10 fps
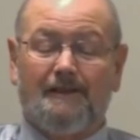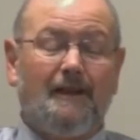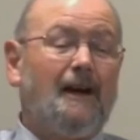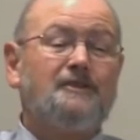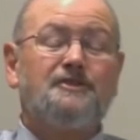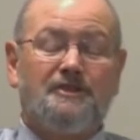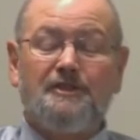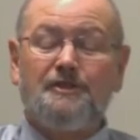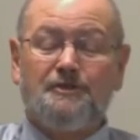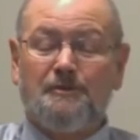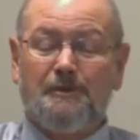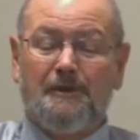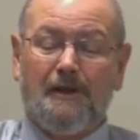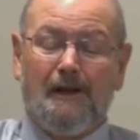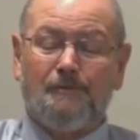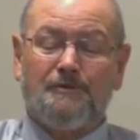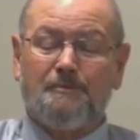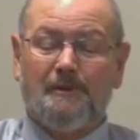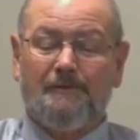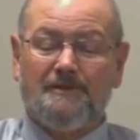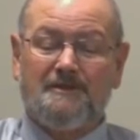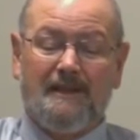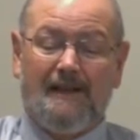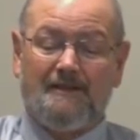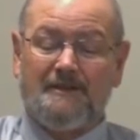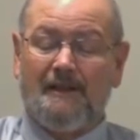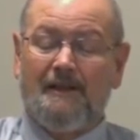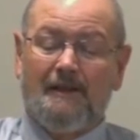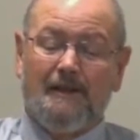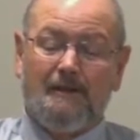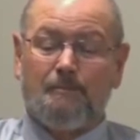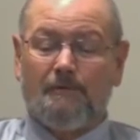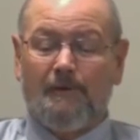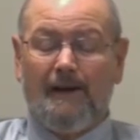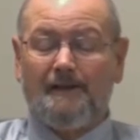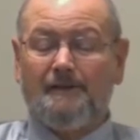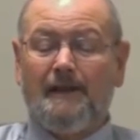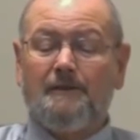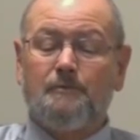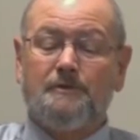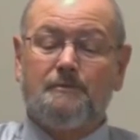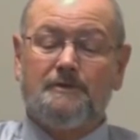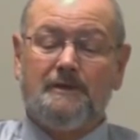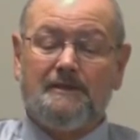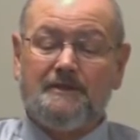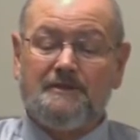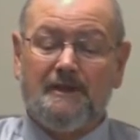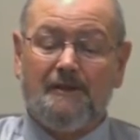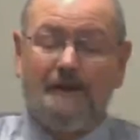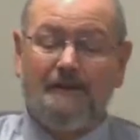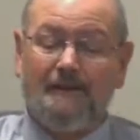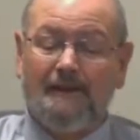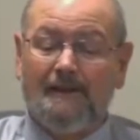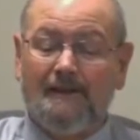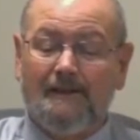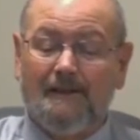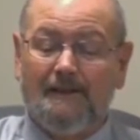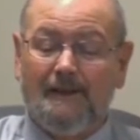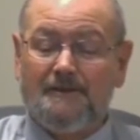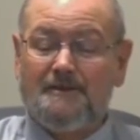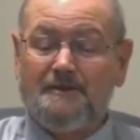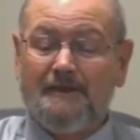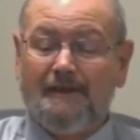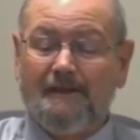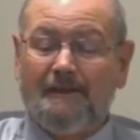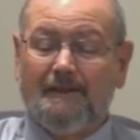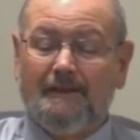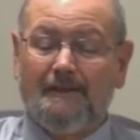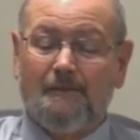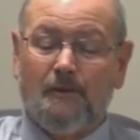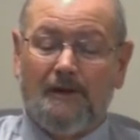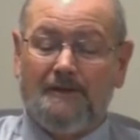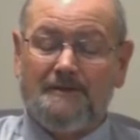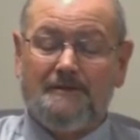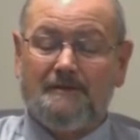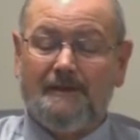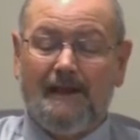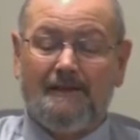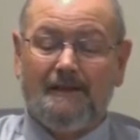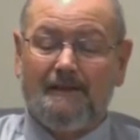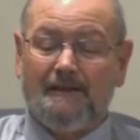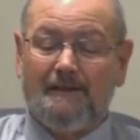God sees to the accomplishment of his task. He provided that which was necessary, and hence it was that